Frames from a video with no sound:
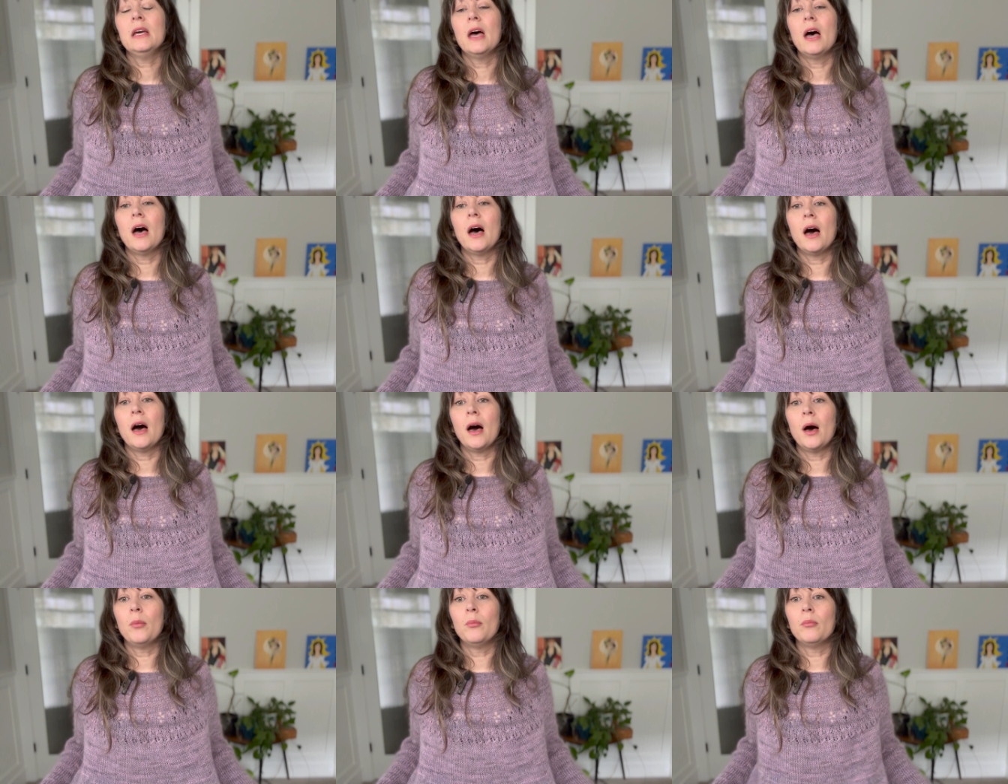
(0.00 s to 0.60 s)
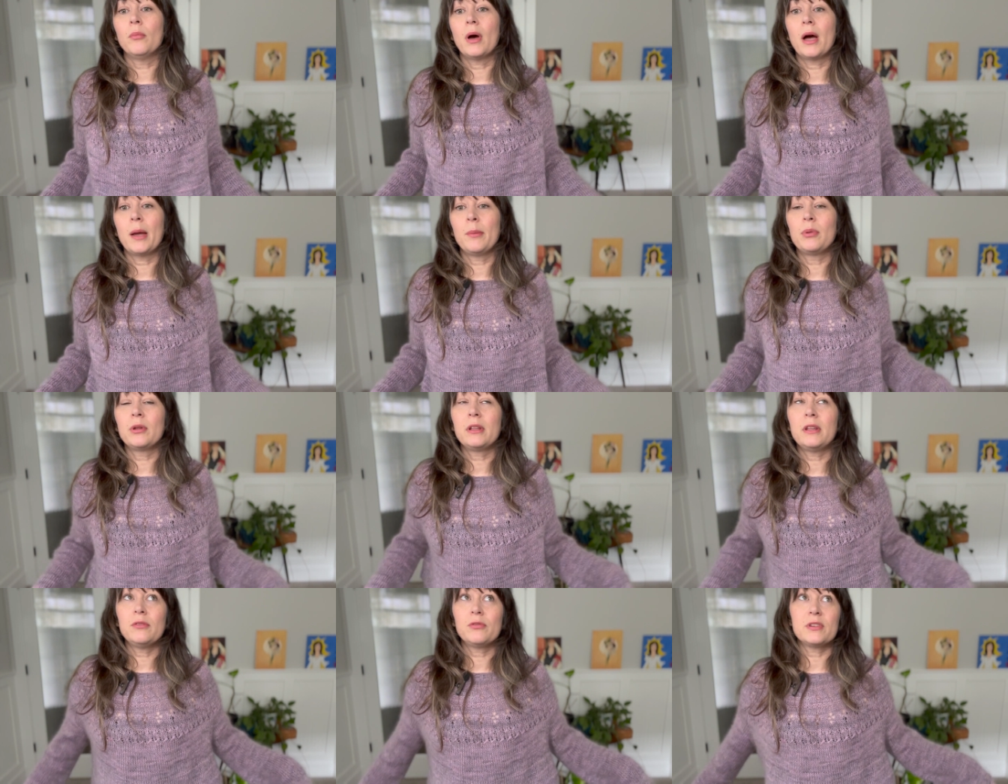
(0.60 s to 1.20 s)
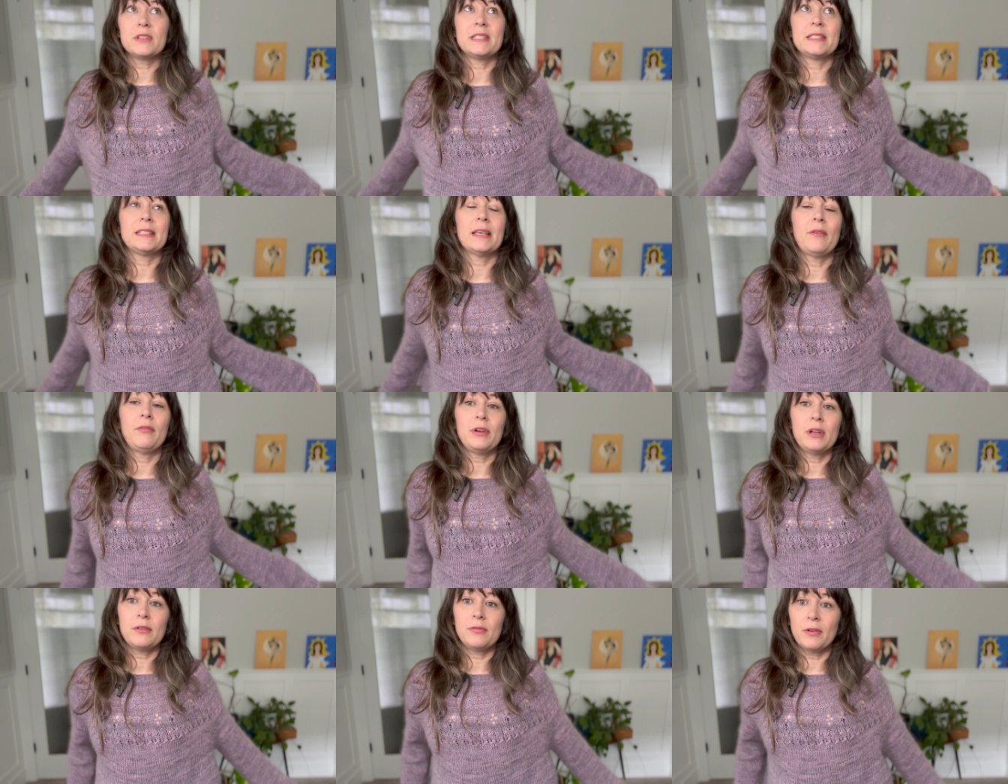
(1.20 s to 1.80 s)
I believe was
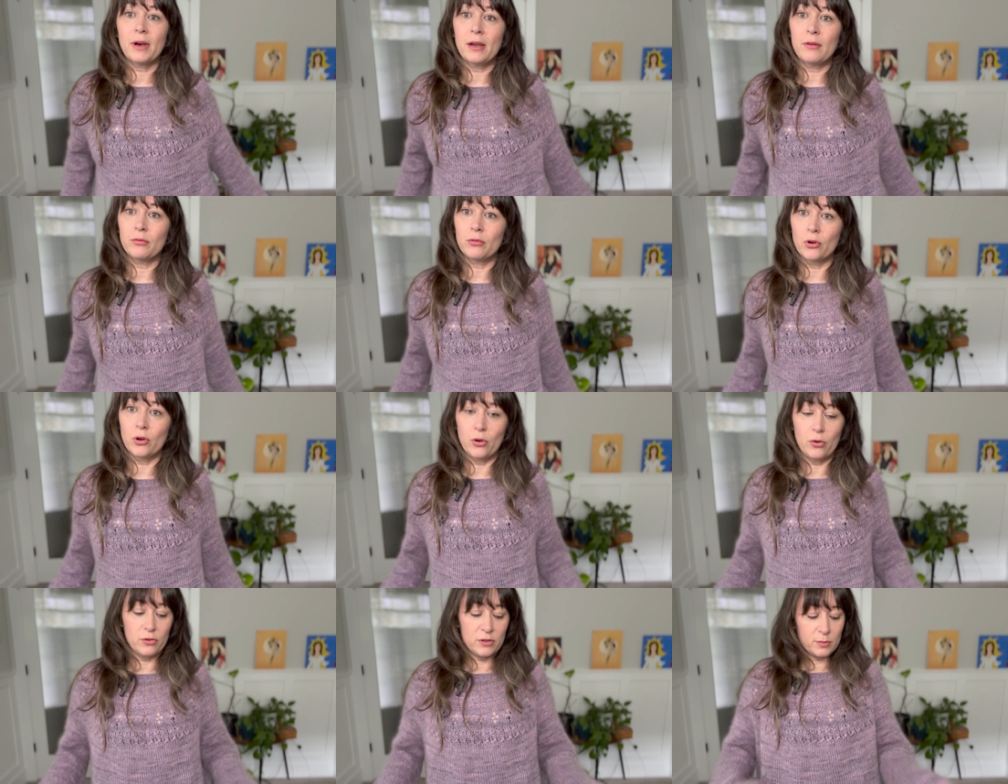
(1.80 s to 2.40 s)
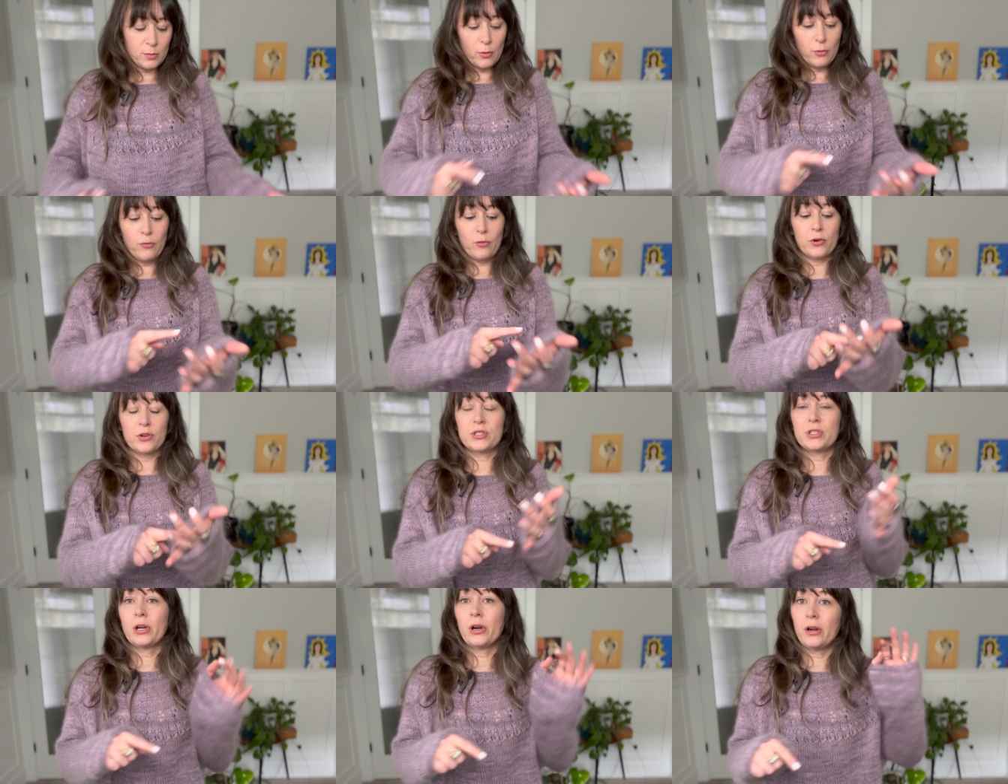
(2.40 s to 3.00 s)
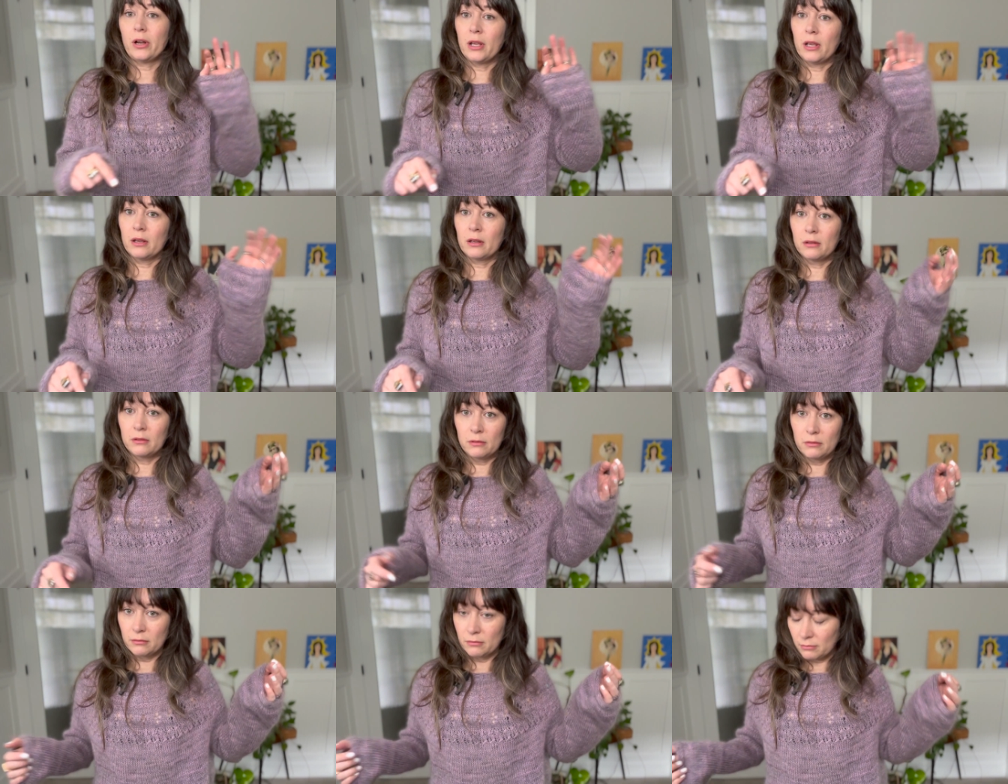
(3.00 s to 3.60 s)
75 rows before starting
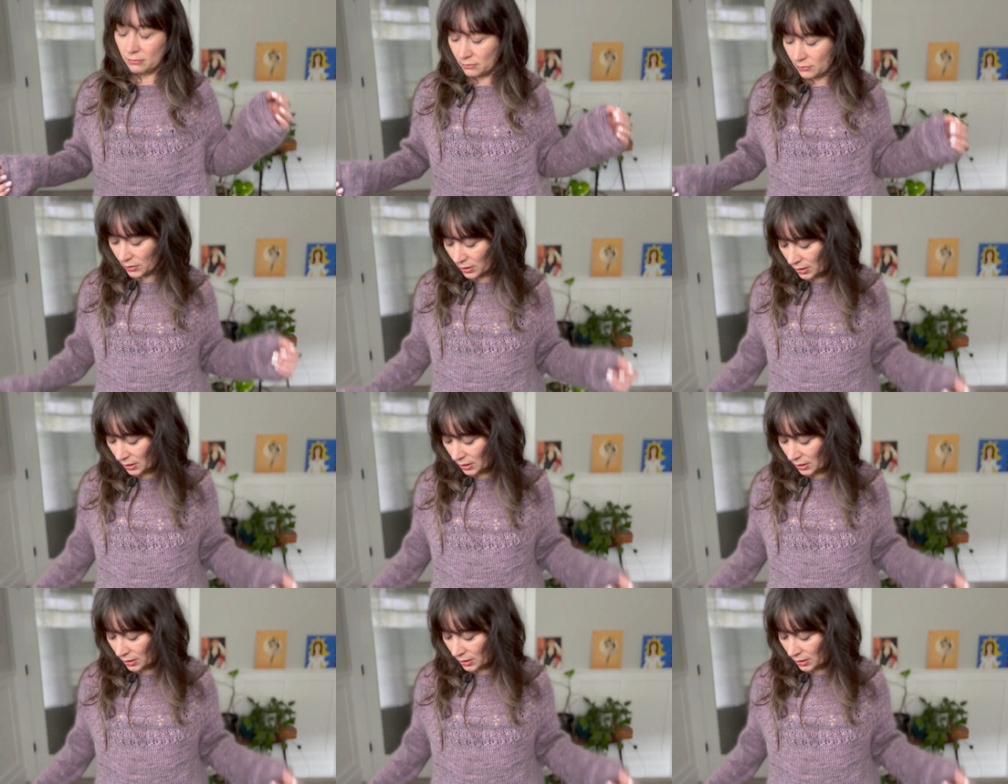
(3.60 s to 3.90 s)
the